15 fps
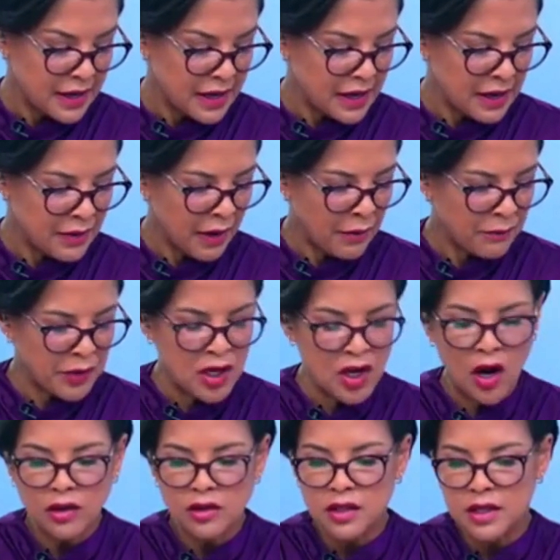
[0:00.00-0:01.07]
And
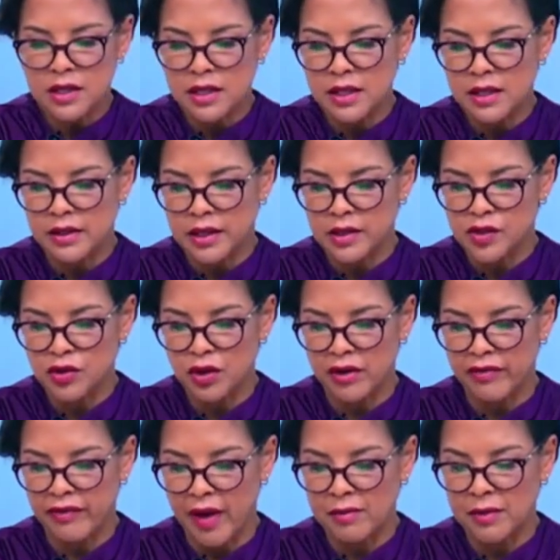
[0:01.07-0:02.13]
beyond the
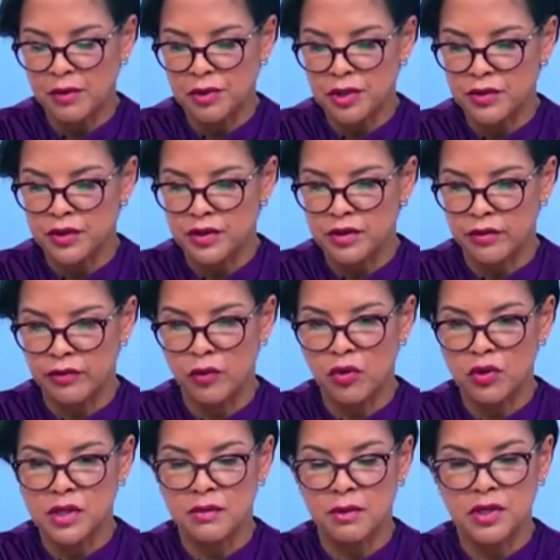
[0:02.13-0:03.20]
Rasuge family, which is, of
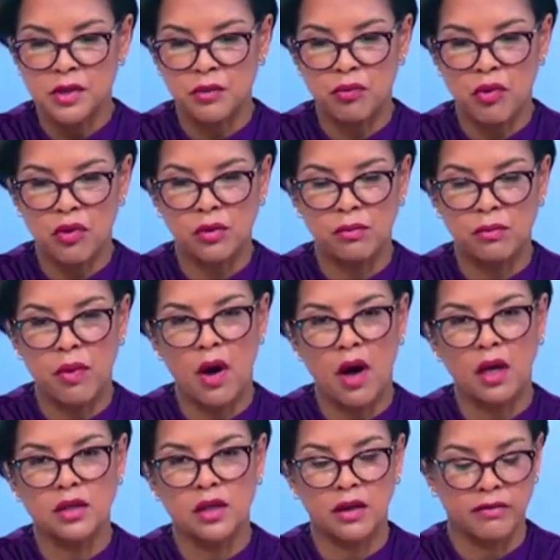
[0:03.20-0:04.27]
course, the most important
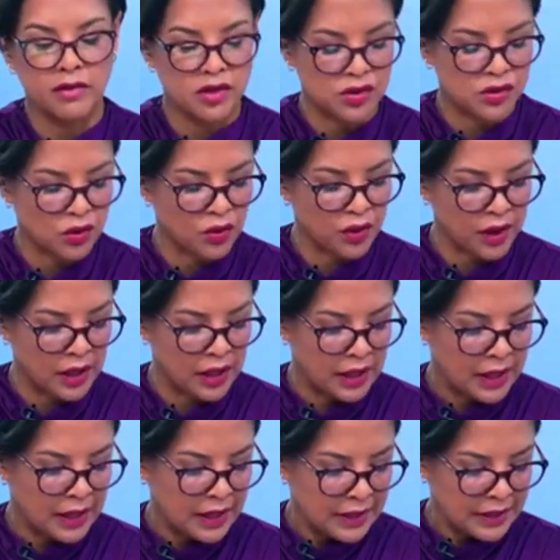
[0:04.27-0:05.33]
part of the story,
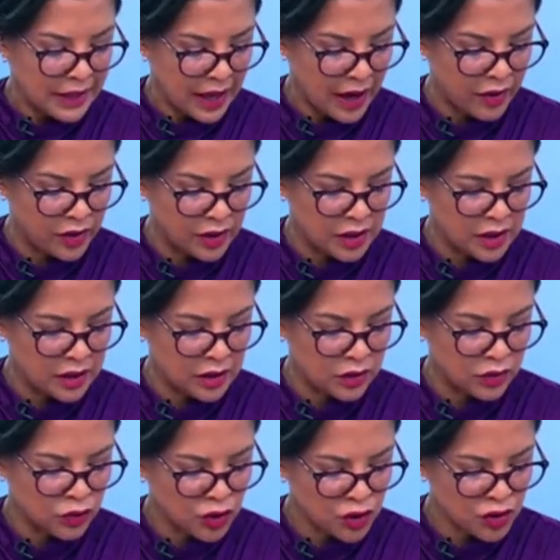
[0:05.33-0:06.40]
Karen,
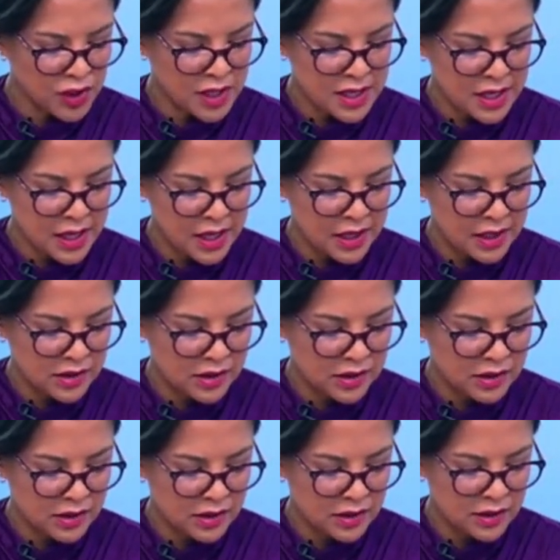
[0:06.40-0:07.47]
Nkuna
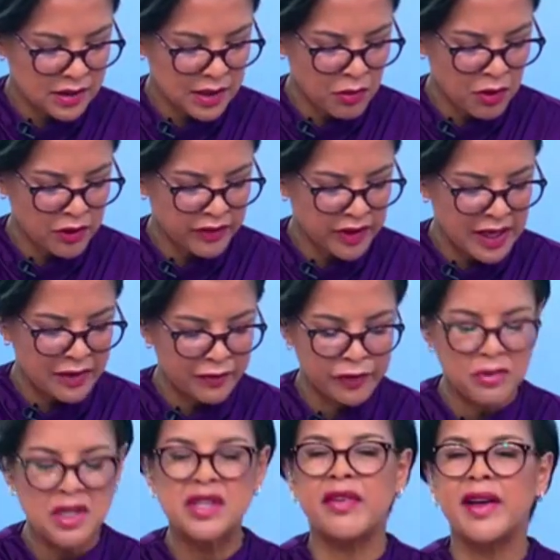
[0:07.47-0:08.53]
is somewhat of an
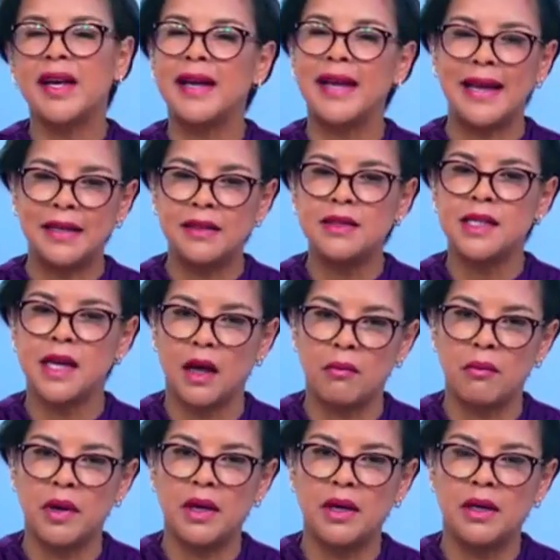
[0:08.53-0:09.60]
infamous figure in
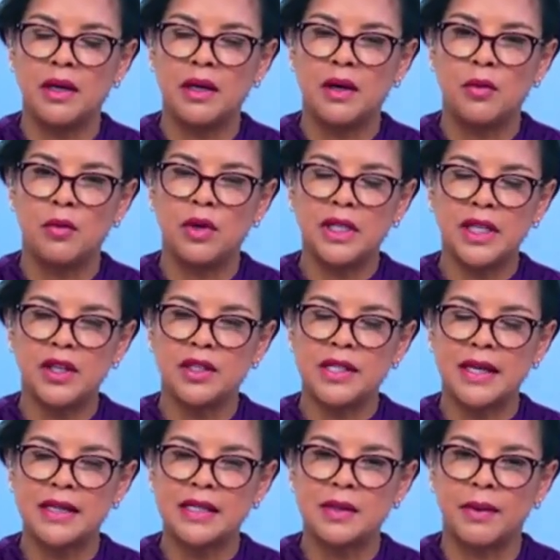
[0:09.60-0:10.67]
Temba. What can you
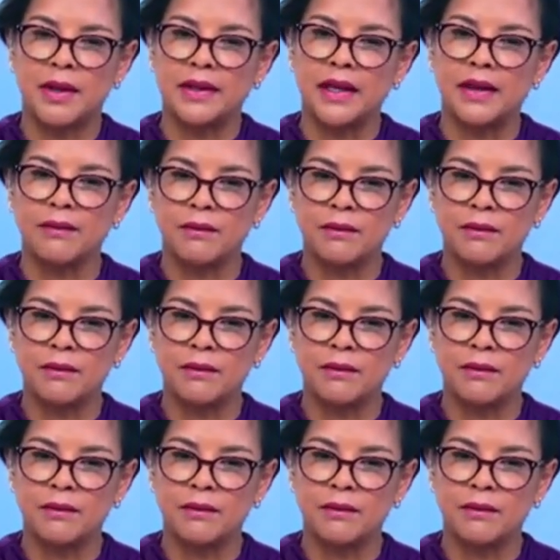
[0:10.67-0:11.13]
tell us about that?